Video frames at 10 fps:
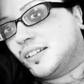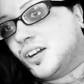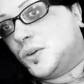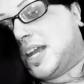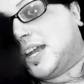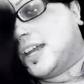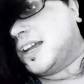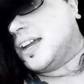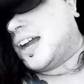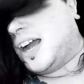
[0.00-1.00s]

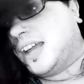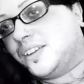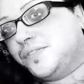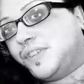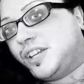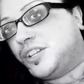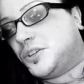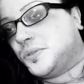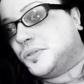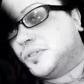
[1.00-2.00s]
Okay. I can feed
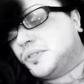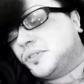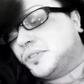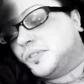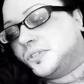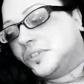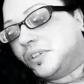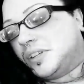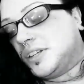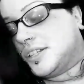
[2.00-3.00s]
you.
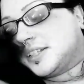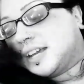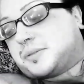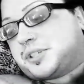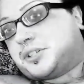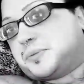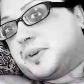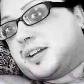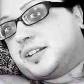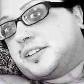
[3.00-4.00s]
Is that what you
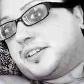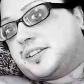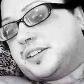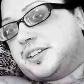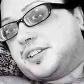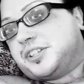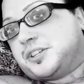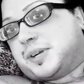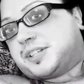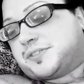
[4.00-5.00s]
want?
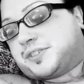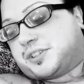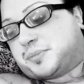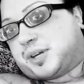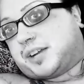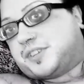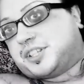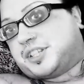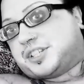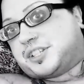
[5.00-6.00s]
You want
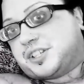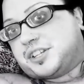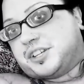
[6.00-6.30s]
breakfast?